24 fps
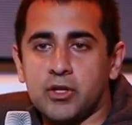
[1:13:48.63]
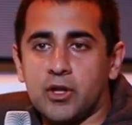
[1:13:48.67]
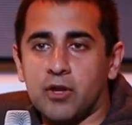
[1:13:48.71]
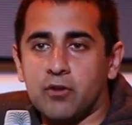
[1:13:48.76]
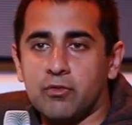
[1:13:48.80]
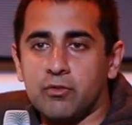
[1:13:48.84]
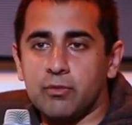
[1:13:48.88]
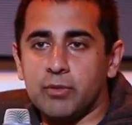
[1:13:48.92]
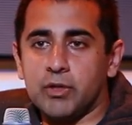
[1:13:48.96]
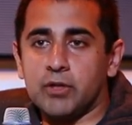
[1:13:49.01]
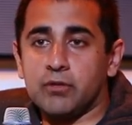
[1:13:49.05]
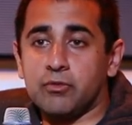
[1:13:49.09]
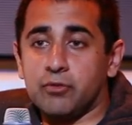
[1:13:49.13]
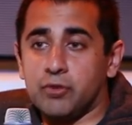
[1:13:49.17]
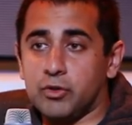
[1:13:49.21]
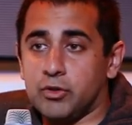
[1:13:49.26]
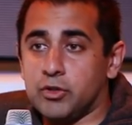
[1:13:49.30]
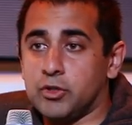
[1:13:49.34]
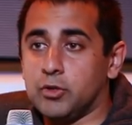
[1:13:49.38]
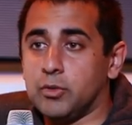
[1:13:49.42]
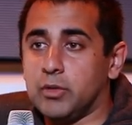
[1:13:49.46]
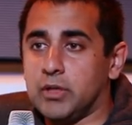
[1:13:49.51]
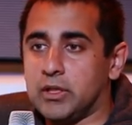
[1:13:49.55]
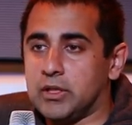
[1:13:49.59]
government for
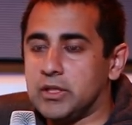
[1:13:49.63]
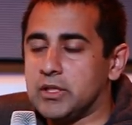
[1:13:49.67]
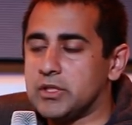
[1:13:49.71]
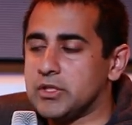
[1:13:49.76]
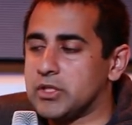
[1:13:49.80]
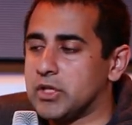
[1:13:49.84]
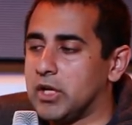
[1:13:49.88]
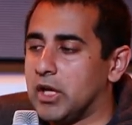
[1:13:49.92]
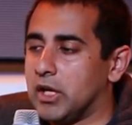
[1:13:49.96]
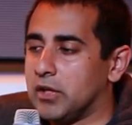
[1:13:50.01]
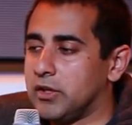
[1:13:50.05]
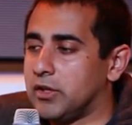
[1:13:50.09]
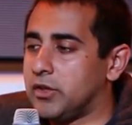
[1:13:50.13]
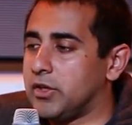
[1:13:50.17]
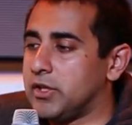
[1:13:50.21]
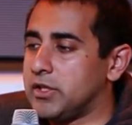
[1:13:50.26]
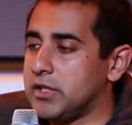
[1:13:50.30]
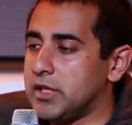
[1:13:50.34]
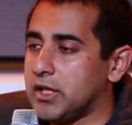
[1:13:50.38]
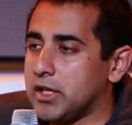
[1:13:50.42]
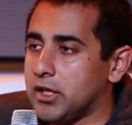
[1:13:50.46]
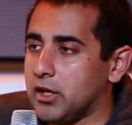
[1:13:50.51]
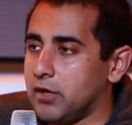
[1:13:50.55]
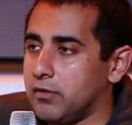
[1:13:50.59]
doing this, that
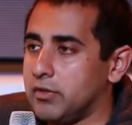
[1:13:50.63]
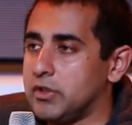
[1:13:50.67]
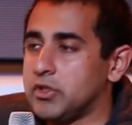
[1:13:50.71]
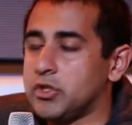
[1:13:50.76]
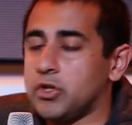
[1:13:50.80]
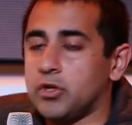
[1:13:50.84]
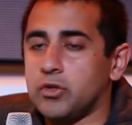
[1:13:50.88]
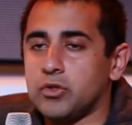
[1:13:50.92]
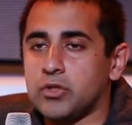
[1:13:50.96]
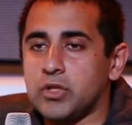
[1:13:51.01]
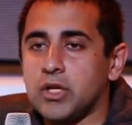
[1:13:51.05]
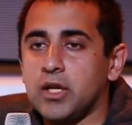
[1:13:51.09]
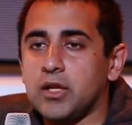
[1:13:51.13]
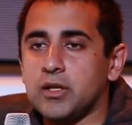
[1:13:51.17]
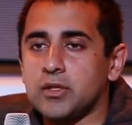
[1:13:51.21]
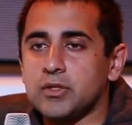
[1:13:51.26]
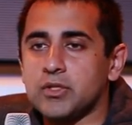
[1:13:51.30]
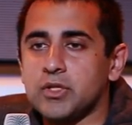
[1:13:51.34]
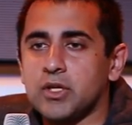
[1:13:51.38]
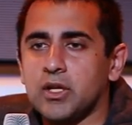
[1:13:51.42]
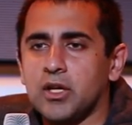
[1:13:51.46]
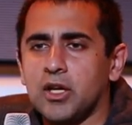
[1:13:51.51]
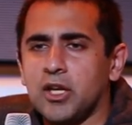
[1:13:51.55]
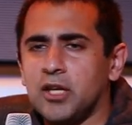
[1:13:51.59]
they'd take care of each other's
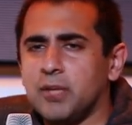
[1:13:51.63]
kids.